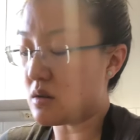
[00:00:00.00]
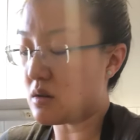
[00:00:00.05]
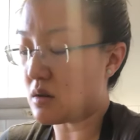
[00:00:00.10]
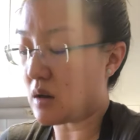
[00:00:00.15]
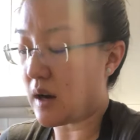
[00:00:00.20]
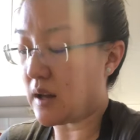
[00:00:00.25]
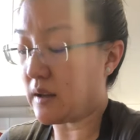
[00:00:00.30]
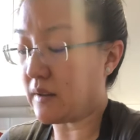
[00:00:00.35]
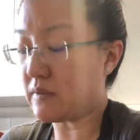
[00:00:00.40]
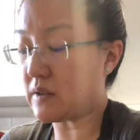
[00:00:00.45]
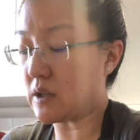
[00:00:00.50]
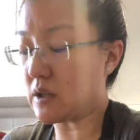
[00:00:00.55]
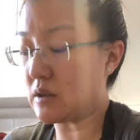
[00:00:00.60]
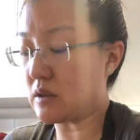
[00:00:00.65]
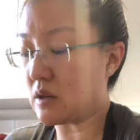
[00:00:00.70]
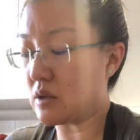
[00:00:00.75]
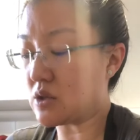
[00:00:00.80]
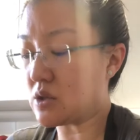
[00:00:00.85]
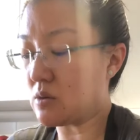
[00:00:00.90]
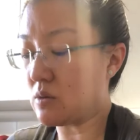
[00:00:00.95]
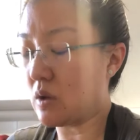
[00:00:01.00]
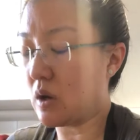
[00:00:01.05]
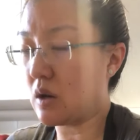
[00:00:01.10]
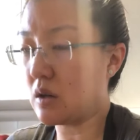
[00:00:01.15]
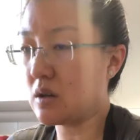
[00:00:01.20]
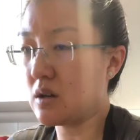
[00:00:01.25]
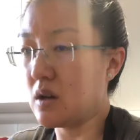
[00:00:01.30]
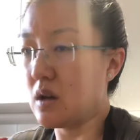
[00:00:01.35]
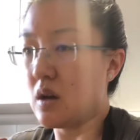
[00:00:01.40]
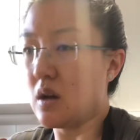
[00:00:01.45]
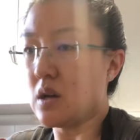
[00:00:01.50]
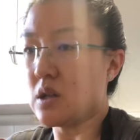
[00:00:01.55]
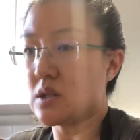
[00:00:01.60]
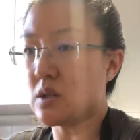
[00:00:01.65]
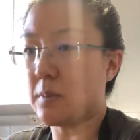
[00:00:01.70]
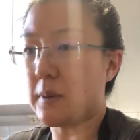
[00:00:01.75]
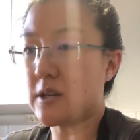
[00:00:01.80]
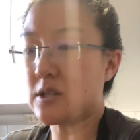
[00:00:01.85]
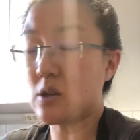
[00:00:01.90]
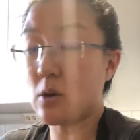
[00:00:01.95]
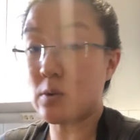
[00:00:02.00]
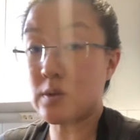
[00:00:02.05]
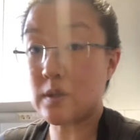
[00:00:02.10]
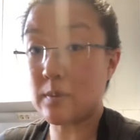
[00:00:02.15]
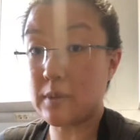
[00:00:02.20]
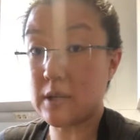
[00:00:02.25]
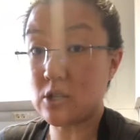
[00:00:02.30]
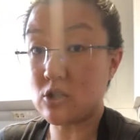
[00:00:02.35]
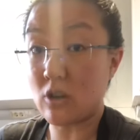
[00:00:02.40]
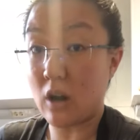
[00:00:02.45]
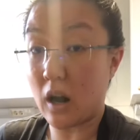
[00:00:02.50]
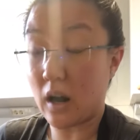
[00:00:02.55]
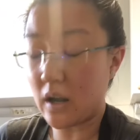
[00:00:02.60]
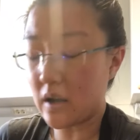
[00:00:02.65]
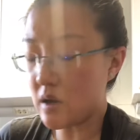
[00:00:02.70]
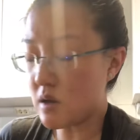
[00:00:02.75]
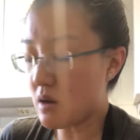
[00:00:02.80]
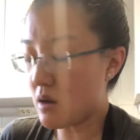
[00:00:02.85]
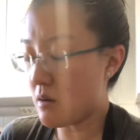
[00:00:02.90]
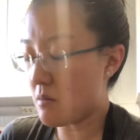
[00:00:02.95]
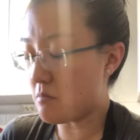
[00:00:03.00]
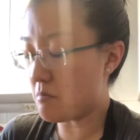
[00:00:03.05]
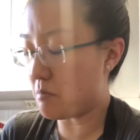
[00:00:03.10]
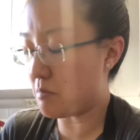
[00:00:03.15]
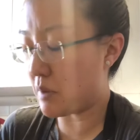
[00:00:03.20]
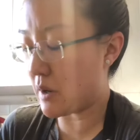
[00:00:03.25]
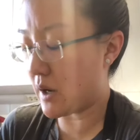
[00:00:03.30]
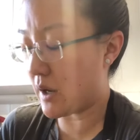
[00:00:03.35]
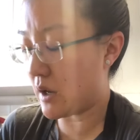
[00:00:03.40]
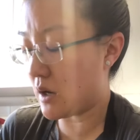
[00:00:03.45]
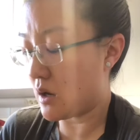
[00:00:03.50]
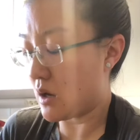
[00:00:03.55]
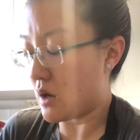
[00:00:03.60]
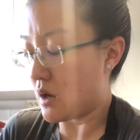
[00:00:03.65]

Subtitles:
I left it in there too long, so my dough is a bit dry, but